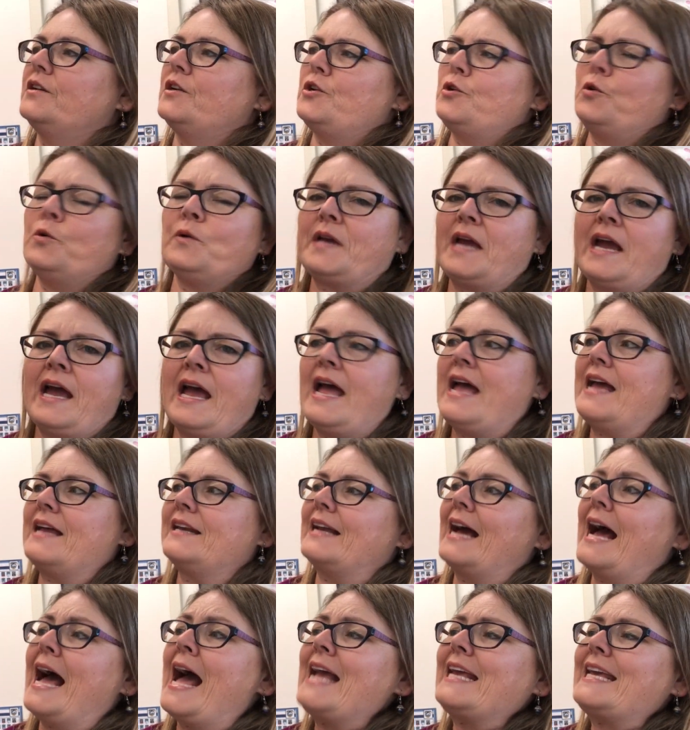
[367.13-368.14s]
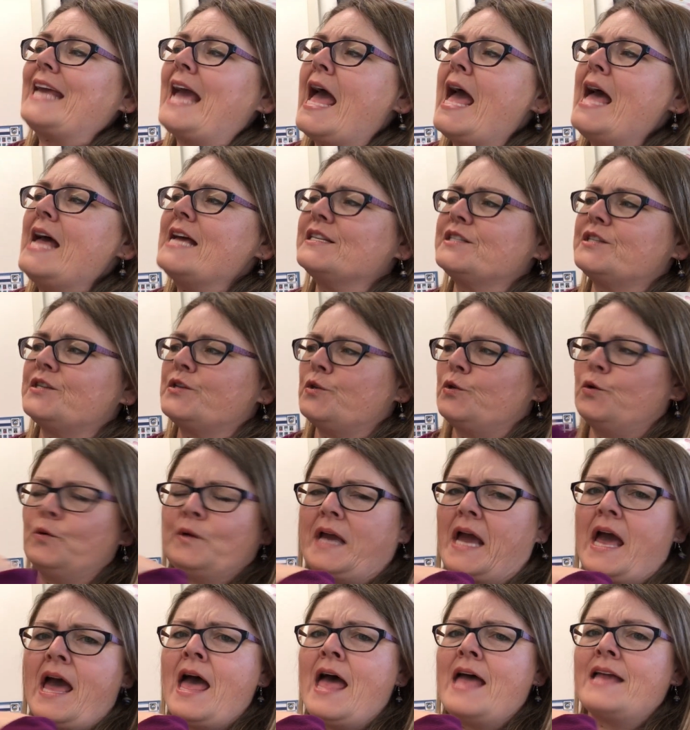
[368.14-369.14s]
You can. I can't. You
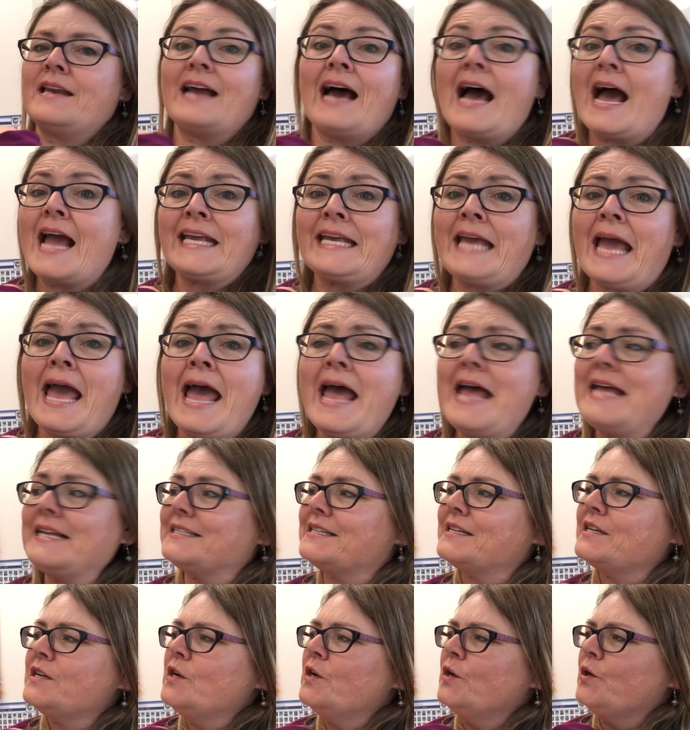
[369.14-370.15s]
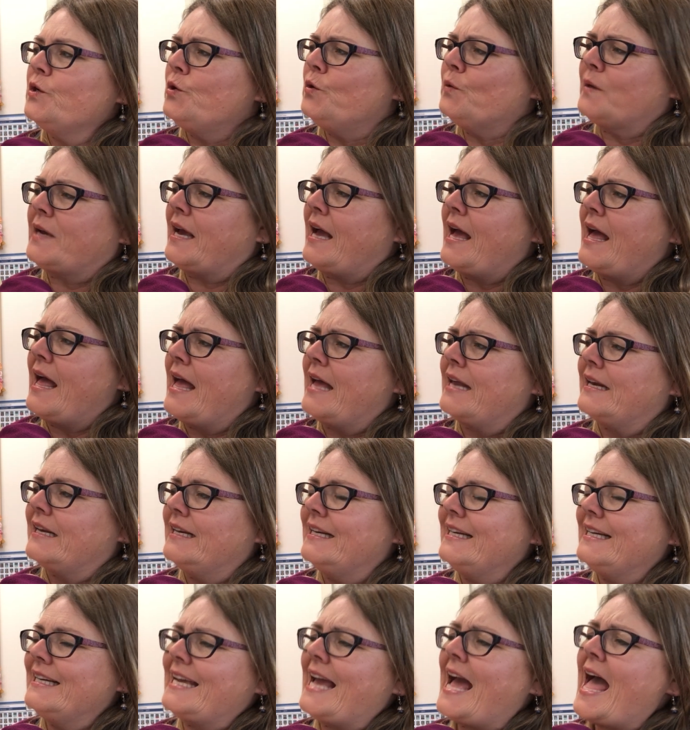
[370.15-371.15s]
can. I can't. You can.
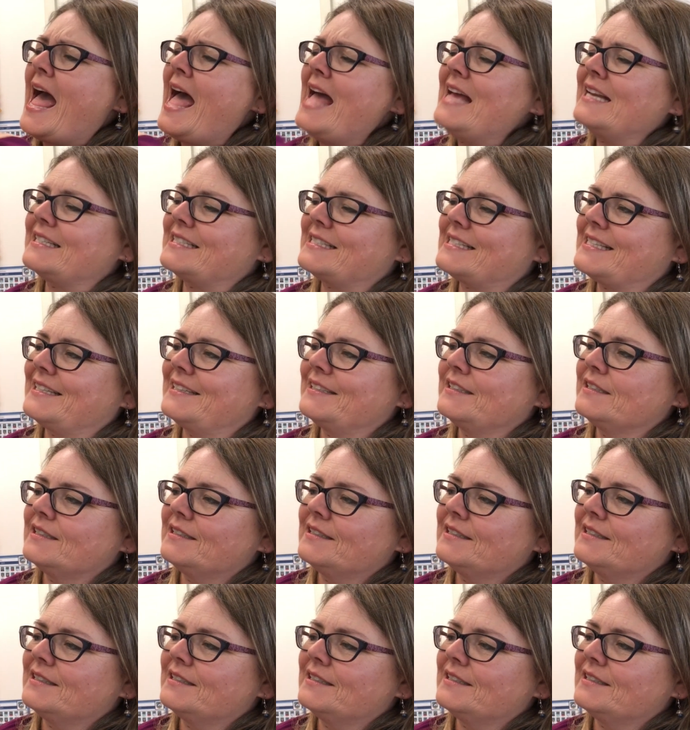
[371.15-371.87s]
Can't.